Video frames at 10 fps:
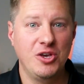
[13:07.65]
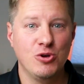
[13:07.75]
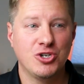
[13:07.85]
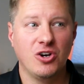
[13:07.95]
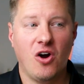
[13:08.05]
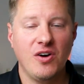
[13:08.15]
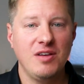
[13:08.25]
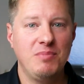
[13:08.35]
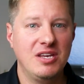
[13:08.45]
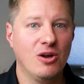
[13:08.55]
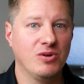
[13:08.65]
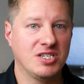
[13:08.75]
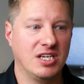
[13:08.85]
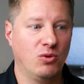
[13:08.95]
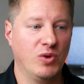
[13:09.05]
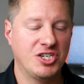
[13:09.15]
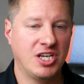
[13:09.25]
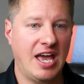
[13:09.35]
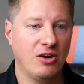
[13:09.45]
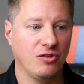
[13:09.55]
You should already be noticing
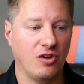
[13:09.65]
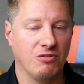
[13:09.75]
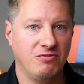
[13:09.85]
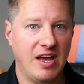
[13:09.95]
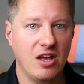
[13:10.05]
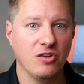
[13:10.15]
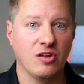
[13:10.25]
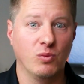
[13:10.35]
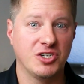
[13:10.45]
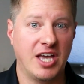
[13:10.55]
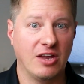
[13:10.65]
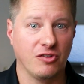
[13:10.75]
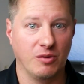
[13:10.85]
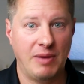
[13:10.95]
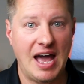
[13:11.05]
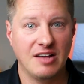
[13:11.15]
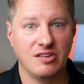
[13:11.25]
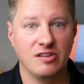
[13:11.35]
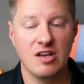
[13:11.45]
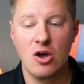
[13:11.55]
which candles are fails and which candles are
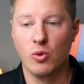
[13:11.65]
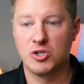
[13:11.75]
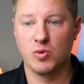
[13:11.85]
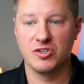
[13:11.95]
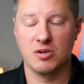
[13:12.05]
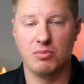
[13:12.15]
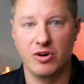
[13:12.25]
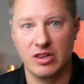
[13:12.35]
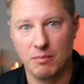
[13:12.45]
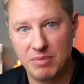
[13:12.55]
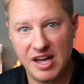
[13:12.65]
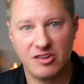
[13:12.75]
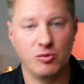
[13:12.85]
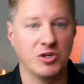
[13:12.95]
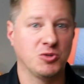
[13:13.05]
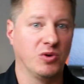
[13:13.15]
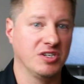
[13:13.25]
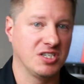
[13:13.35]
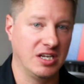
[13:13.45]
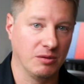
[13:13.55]
passes, which ones are burning the best, which
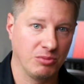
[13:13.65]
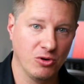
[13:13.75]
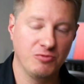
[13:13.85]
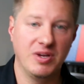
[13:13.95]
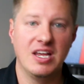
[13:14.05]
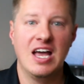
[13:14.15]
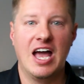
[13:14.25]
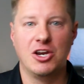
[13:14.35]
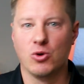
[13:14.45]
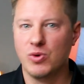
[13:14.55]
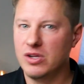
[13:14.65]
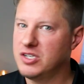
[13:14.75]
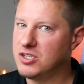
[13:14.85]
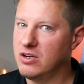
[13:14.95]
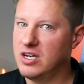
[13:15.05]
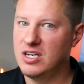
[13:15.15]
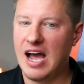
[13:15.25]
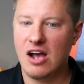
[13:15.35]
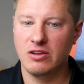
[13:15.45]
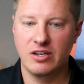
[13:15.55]
ones need improvement. And you're really starting to
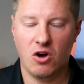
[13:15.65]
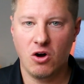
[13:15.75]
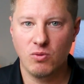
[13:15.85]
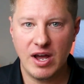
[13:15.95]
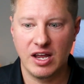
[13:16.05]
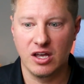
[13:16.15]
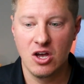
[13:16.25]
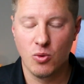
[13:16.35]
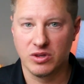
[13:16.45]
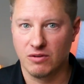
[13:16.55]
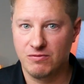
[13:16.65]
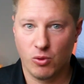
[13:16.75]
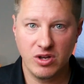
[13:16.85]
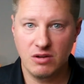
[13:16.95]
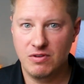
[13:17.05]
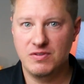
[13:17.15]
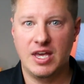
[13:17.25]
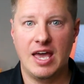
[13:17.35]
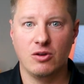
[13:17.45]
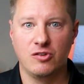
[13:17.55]
dial in already with the 40 to
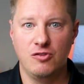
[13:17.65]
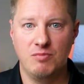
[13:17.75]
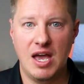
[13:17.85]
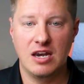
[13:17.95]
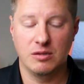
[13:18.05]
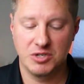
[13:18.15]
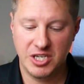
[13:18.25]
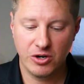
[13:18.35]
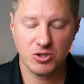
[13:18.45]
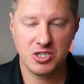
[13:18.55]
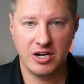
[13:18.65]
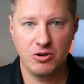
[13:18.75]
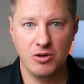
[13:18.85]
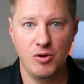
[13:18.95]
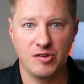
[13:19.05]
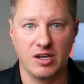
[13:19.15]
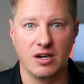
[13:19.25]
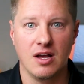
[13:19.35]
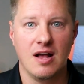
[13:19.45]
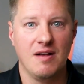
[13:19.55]
50 candles you've made and the materials that you're
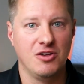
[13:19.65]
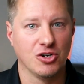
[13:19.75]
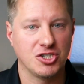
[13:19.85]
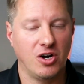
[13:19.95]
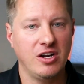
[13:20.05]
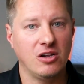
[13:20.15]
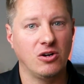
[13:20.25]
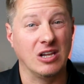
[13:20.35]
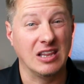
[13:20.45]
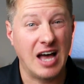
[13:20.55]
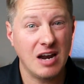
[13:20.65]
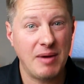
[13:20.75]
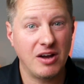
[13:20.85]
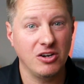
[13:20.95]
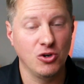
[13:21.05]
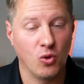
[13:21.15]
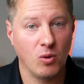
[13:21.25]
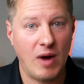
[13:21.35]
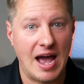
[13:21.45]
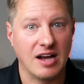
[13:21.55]
using you're starting to learn a lot about
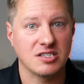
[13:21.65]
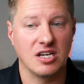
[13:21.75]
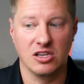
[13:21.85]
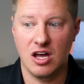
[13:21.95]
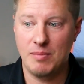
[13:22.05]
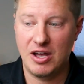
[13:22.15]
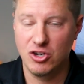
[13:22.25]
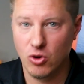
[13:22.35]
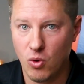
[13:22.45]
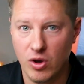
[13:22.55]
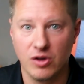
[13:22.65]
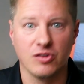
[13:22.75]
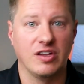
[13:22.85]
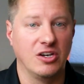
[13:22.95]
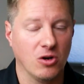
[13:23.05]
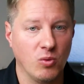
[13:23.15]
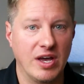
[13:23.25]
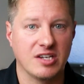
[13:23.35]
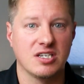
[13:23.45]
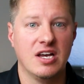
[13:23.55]
your wax, a lot about your oils and your
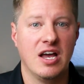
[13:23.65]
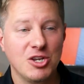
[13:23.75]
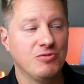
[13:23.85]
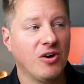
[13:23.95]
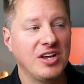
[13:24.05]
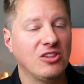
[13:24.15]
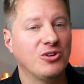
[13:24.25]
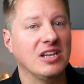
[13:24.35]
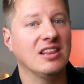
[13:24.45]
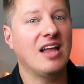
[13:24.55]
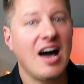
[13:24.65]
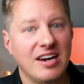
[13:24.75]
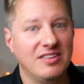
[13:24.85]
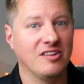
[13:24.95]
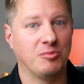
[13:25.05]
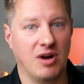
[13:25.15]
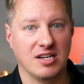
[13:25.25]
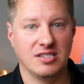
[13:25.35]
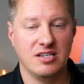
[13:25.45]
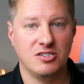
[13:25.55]
wicks. you've already learned a lot in this
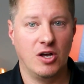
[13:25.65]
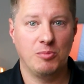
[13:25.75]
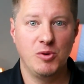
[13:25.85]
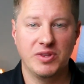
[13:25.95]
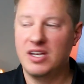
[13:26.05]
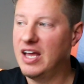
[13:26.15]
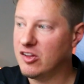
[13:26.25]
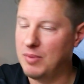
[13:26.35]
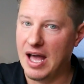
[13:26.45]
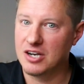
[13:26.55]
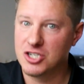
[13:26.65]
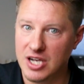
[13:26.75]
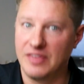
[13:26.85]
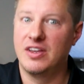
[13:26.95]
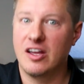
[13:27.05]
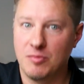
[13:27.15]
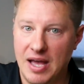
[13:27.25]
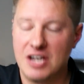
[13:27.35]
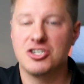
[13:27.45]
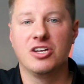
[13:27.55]
process to help you with the next batch and the next
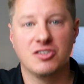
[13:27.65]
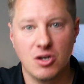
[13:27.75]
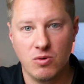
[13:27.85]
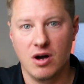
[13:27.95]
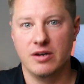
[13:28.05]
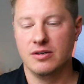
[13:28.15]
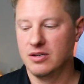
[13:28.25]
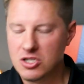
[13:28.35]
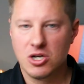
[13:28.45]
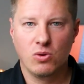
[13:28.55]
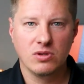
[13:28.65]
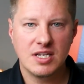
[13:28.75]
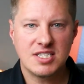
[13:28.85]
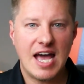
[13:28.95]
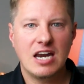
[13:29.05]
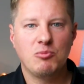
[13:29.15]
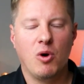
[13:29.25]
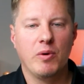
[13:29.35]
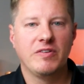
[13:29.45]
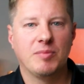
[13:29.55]
batch and so on. So let's add up
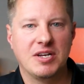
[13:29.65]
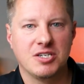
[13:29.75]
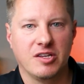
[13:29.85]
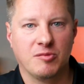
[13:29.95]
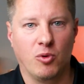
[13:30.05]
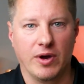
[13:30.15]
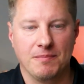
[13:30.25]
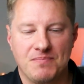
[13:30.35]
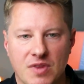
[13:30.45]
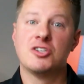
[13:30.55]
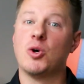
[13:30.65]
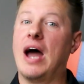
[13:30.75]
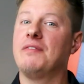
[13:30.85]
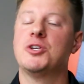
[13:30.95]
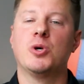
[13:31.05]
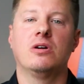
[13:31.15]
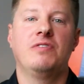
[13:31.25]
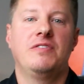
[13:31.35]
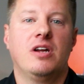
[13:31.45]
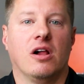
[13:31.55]
what we've spent to this point. So out of the
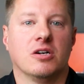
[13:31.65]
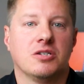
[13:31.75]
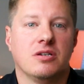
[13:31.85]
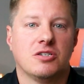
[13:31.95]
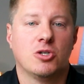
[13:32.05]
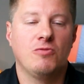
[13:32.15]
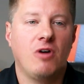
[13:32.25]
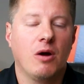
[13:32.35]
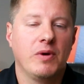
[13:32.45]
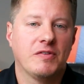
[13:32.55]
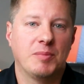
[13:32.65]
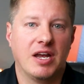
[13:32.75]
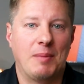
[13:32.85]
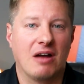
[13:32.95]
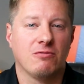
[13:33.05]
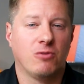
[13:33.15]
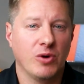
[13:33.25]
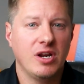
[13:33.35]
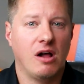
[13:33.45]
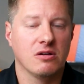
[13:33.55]
$250, so far we've spent about
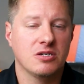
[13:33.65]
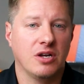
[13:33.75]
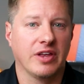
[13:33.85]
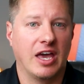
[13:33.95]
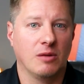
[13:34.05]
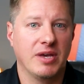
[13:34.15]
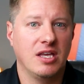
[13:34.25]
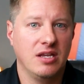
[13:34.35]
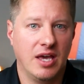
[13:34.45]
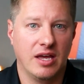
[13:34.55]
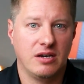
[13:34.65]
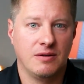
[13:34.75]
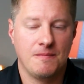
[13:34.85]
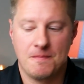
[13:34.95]
$40 on the candle making kit.